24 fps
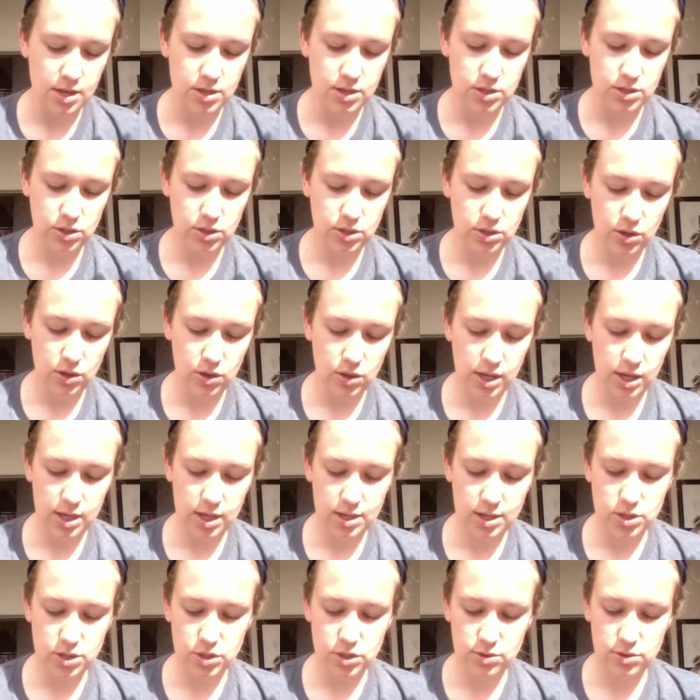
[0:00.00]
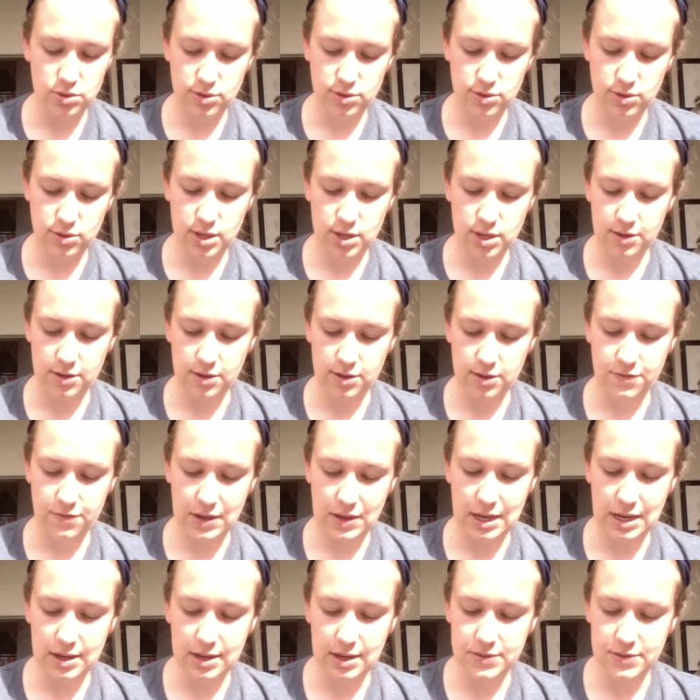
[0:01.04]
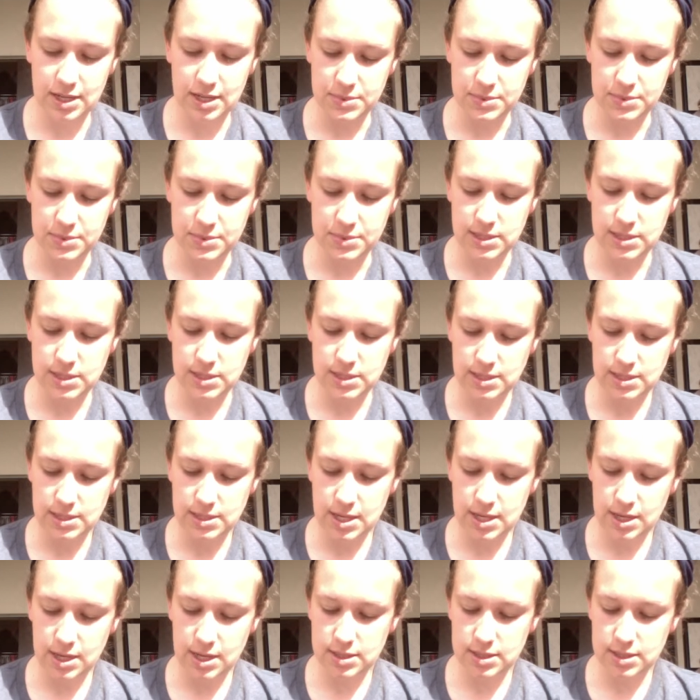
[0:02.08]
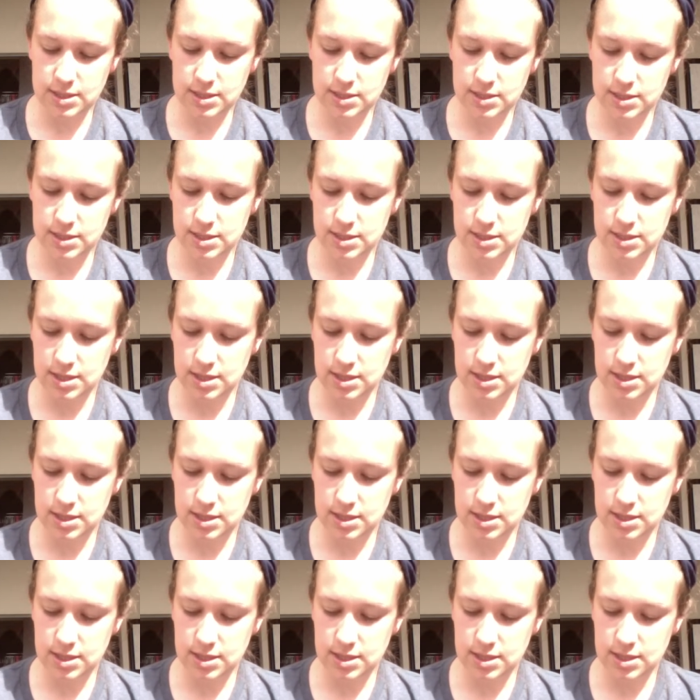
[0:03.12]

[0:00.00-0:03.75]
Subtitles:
So go ahead and do $3.95 times 6.